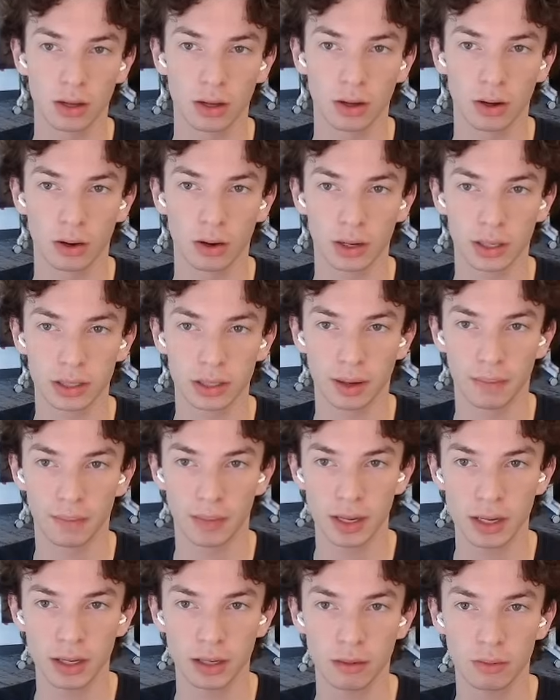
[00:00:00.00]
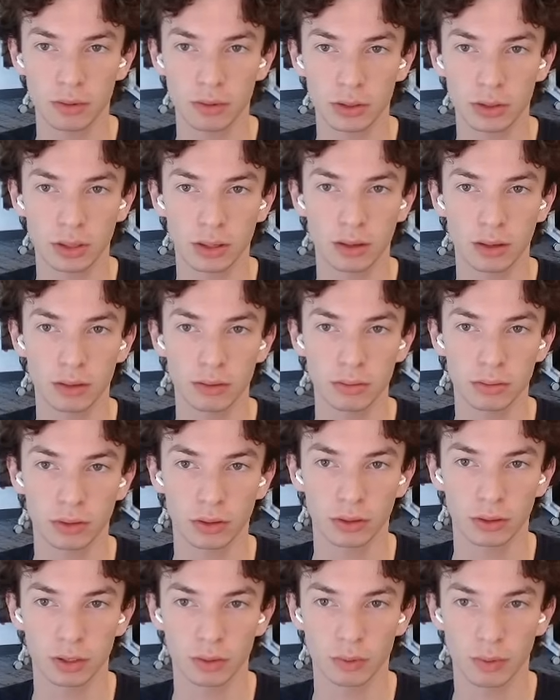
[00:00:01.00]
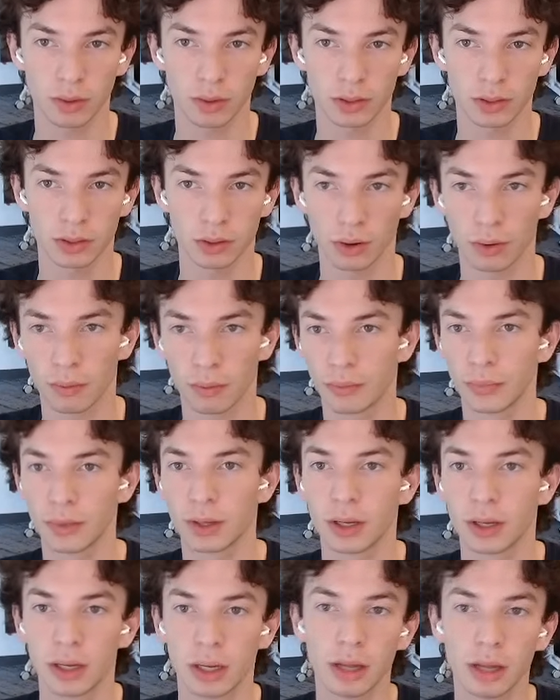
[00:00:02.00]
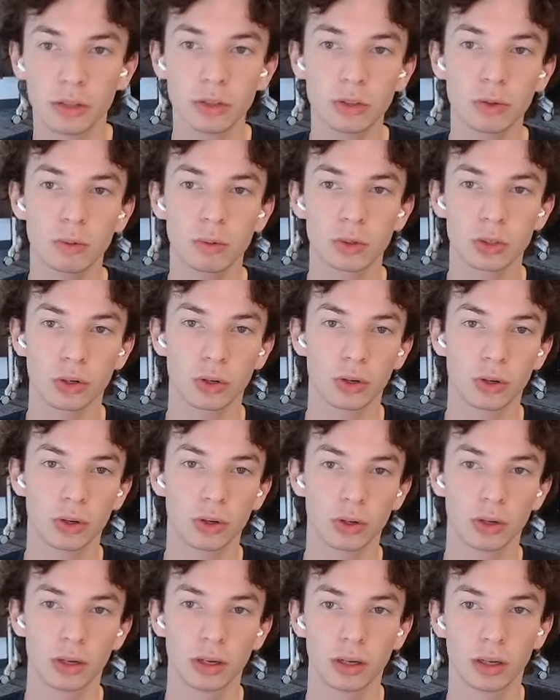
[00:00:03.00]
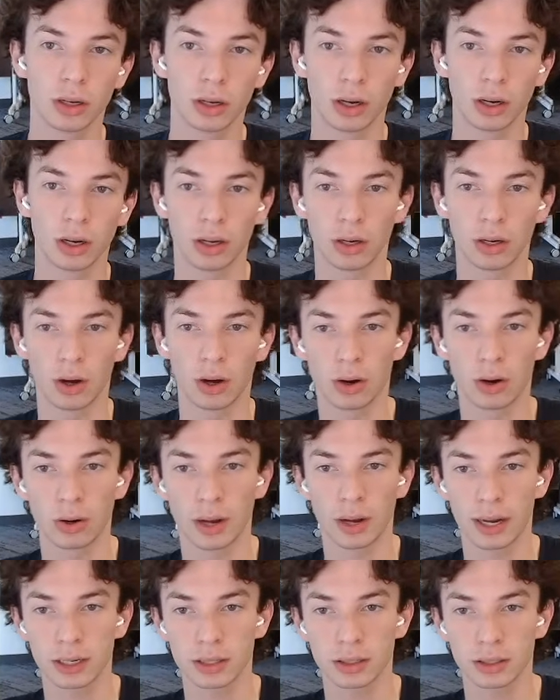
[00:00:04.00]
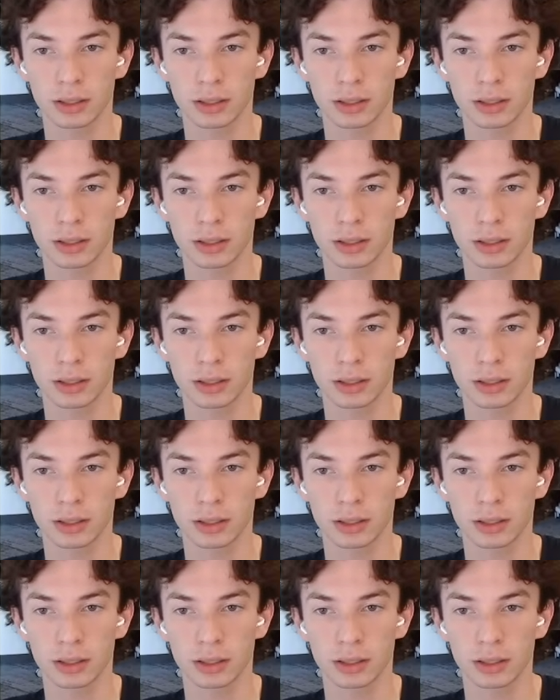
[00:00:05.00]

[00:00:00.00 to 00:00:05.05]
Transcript: rx.make. And we're just going to start this with 0. And this will return an RX